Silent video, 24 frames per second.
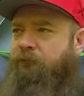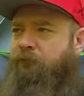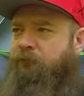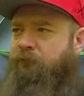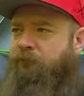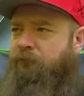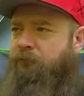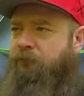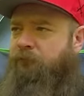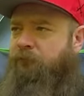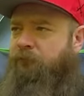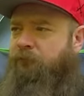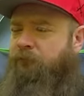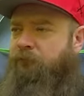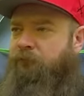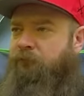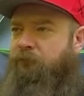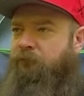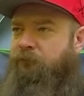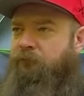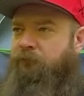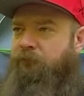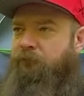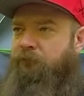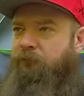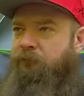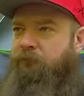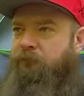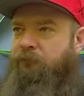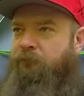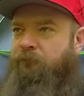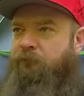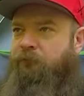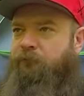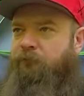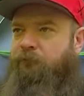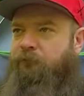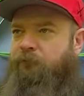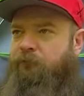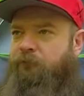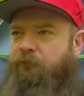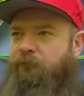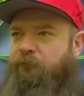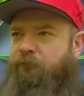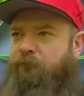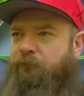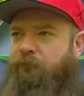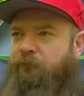
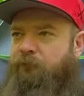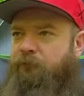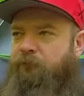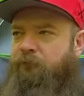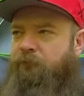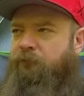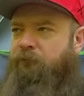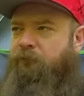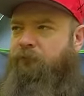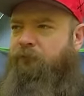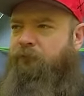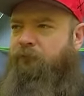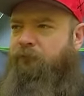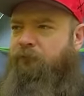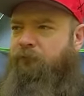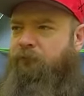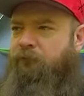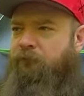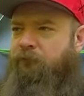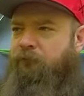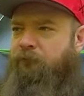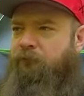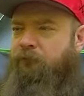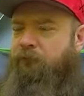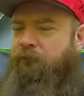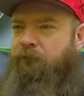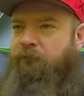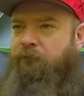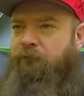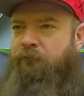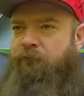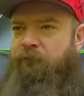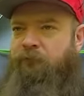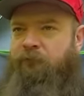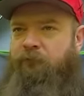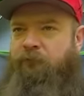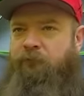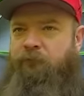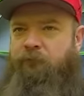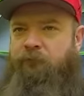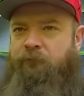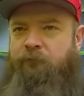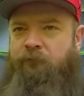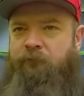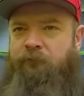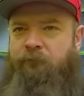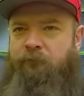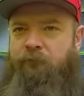
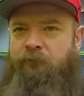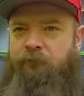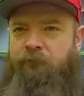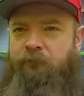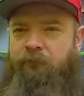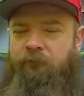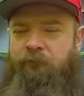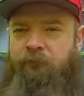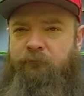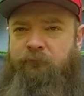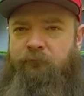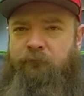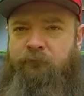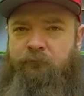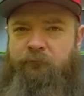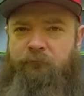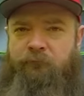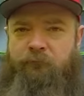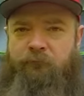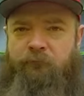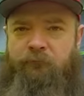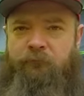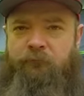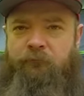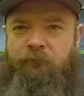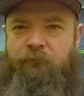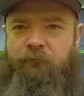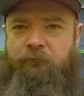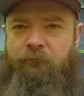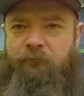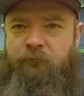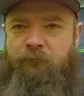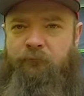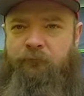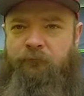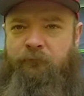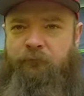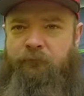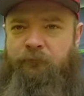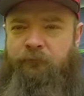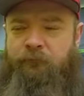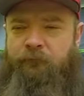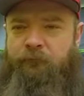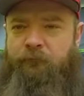[no speech]